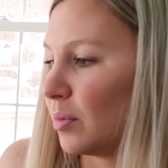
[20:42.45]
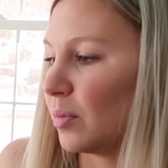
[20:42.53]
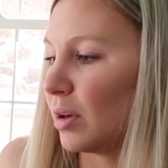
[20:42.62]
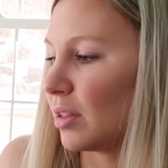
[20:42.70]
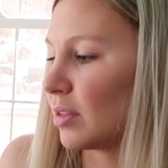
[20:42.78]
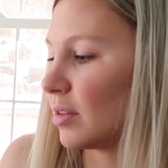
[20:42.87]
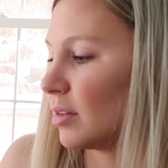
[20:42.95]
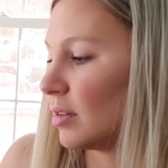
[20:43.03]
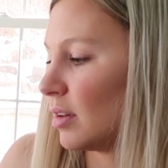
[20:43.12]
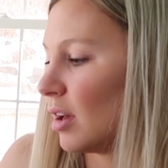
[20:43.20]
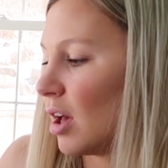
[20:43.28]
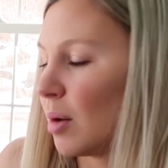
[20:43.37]
with
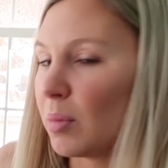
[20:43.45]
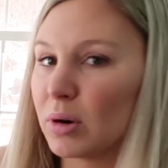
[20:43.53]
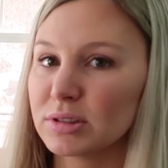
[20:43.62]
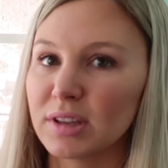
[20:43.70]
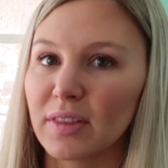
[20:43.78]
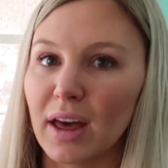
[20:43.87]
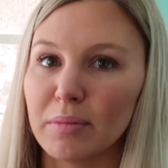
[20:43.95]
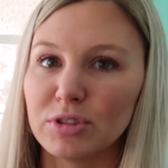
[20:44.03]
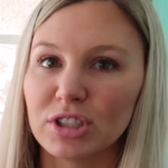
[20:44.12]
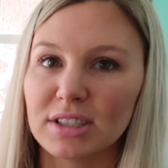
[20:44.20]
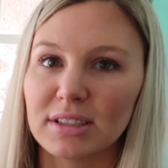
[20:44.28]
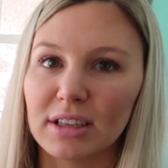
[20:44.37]
most of them.
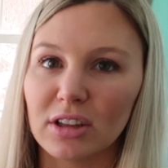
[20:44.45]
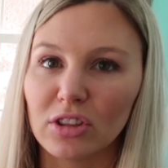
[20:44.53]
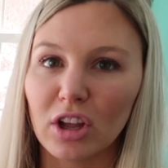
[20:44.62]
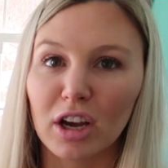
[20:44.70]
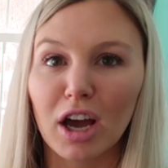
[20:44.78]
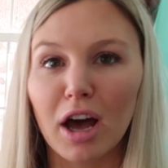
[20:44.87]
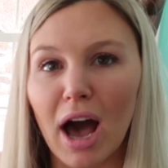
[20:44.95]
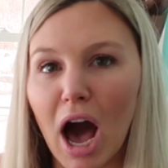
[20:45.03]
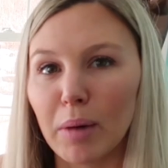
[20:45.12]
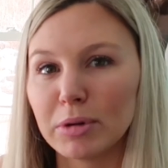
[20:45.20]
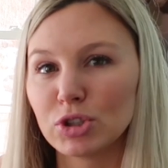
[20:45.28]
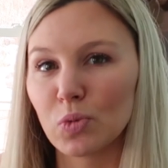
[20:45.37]
Just look at
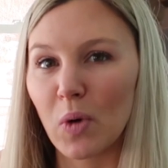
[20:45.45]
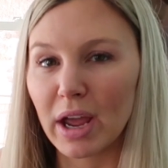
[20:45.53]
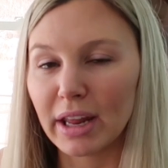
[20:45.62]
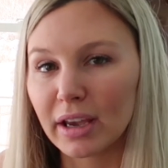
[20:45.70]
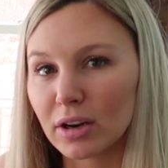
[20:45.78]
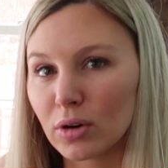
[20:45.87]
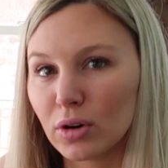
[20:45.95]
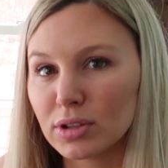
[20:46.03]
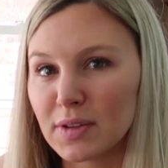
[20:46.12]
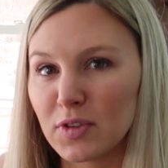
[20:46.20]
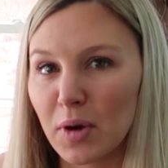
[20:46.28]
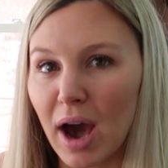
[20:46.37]
how much weight it can
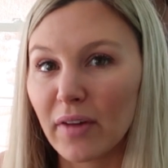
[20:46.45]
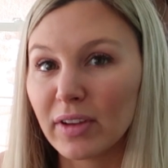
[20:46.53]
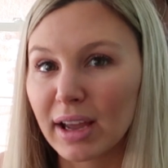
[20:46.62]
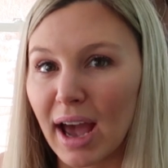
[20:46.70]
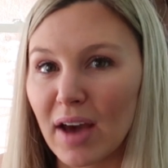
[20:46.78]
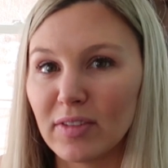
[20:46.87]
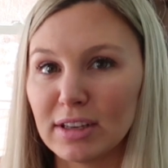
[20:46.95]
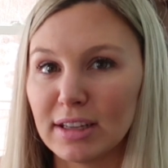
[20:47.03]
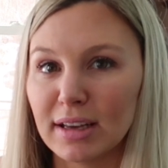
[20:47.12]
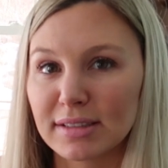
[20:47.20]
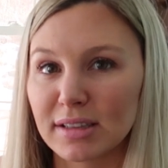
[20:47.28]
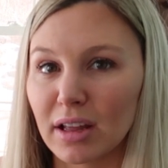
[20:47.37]
hold. If you have like a heavy
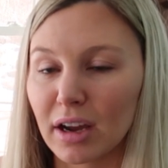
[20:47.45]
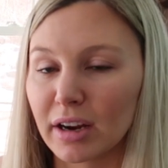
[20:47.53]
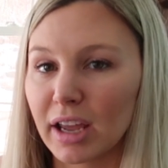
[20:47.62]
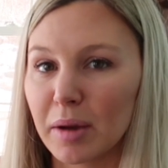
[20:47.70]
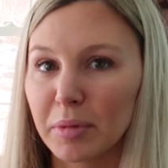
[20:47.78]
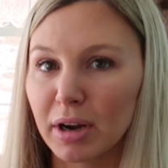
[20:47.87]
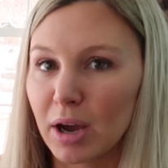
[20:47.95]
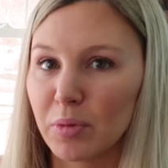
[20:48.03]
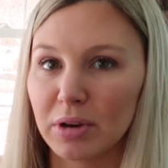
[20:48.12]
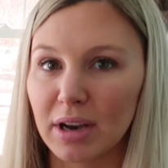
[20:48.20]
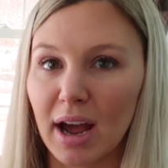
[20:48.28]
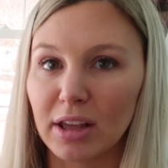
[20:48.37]
DSLR camera, I
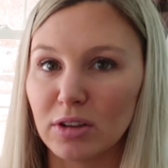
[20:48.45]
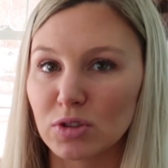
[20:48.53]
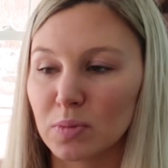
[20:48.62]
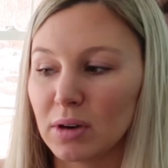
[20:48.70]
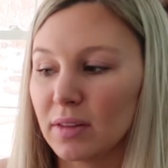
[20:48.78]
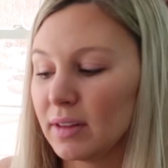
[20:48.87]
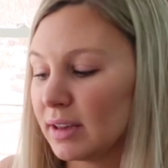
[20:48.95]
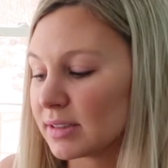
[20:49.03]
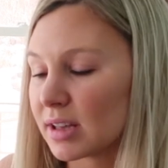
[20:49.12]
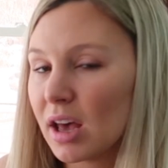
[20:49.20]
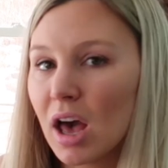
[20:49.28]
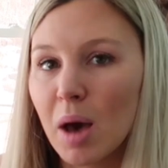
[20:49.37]
would not use one of
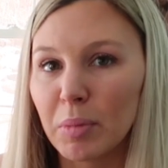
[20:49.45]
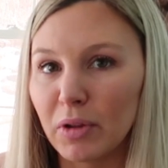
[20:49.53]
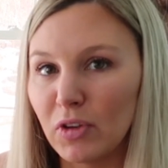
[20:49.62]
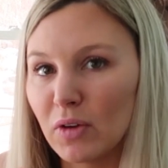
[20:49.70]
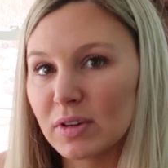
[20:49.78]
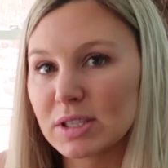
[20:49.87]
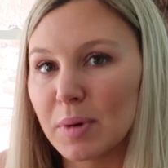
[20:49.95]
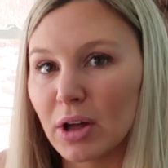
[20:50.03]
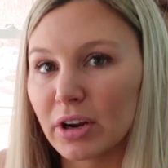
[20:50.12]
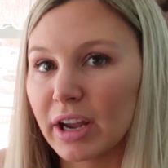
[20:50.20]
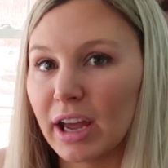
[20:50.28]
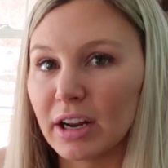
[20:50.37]
these. But if you have a
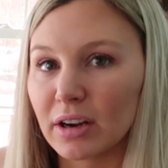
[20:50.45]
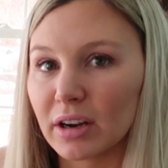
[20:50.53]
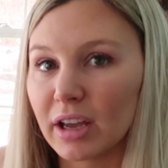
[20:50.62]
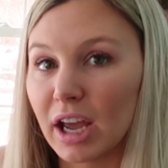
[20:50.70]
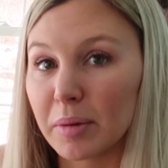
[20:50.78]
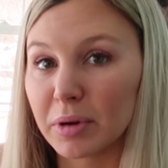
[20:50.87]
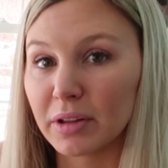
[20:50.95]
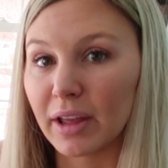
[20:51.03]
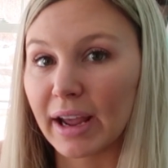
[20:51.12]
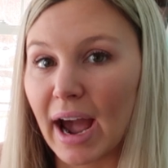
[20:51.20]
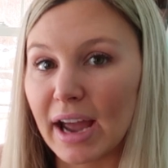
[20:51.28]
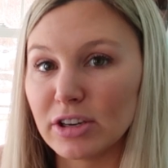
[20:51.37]
smaller camera
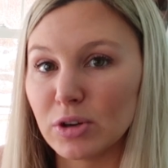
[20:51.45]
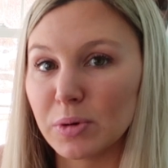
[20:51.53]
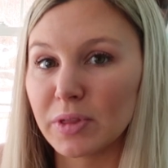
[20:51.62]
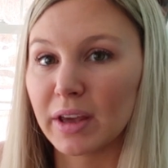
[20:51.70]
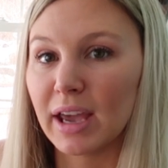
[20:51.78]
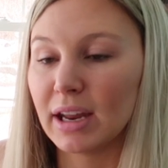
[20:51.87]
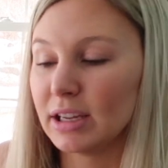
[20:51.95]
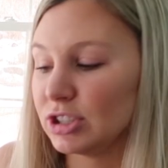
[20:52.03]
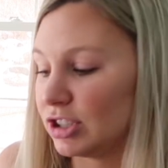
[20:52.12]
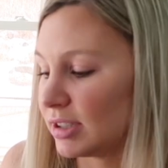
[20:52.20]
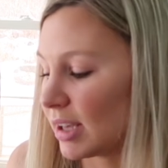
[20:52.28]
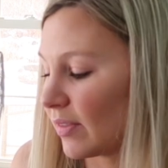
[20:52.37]
like I do with the Canon
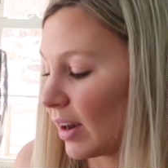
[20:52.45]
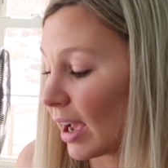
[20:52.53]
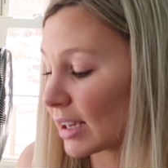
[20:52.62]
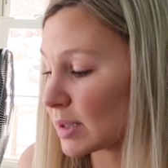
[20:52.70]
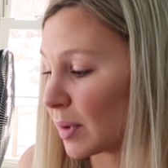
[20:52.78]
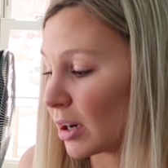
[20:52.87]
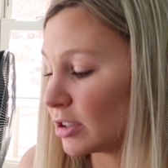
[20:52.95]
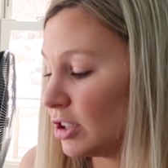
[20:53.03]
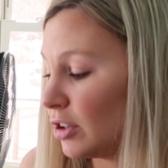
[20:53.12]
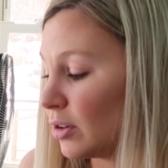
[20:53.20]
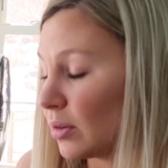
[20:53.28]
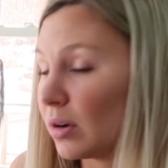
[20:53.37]
G7X Mark
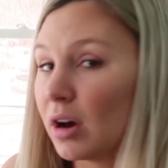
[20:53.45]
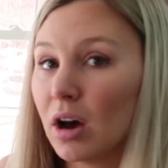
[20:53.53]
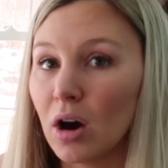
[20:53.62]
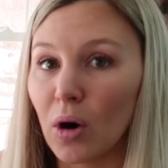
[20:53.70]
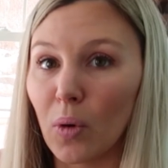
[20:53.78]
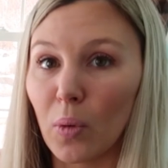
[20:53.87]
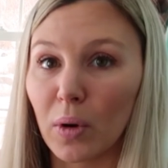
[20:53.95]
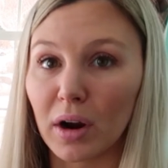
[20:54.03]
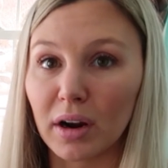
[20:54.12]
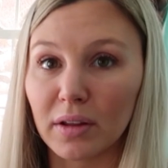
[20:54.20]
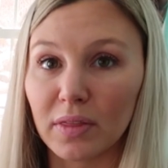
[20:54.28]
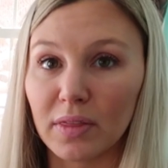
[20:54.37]
II,
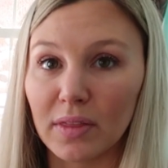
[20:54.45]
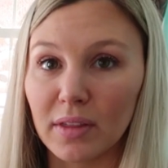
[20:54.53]
or